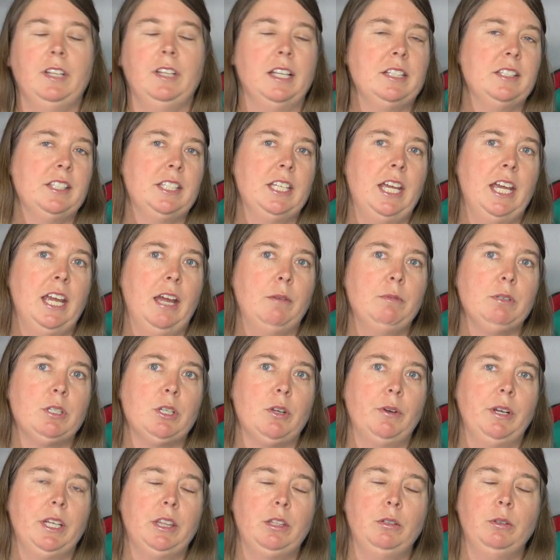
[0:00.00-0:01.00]
let's say, I was
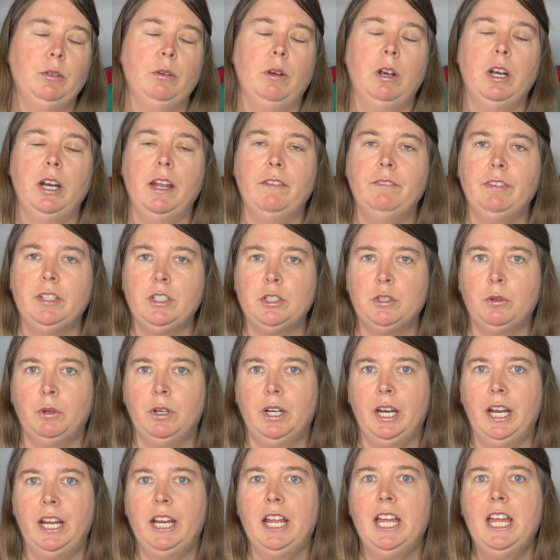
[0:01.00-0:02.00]
going through our
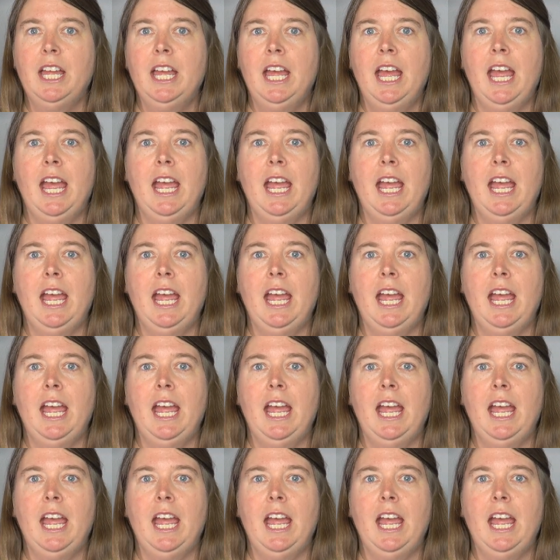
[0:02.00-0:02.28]
inventory